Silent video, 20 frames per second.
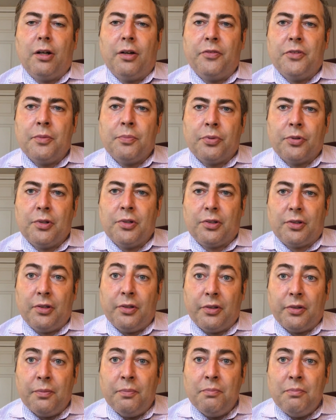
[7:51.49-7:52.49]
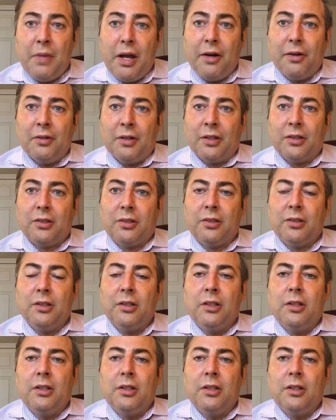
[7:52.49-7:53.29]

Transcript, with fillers: of the person's merit